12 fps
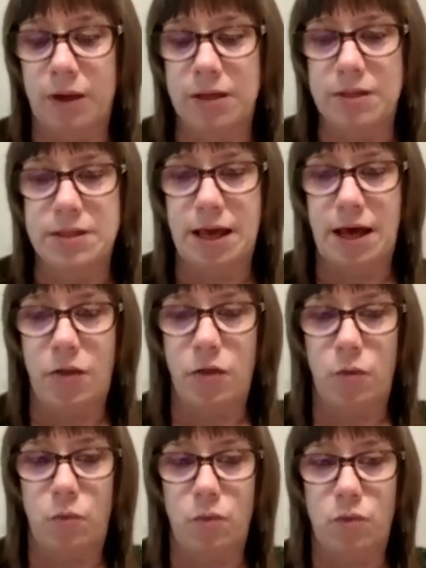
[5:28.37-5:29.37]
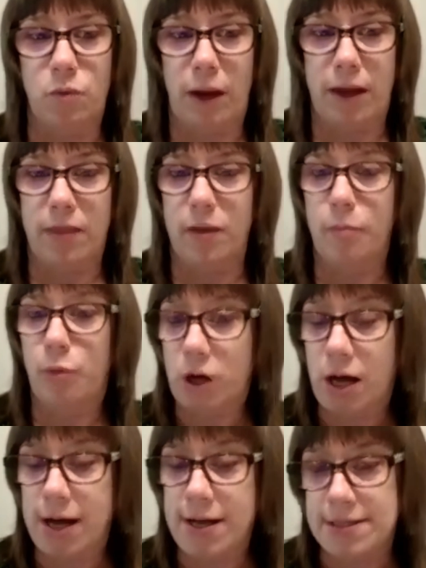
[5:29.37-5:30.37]
is that the way that
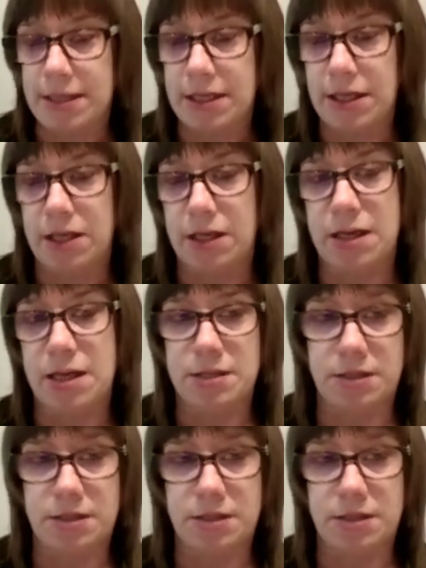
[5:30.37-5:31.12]
book content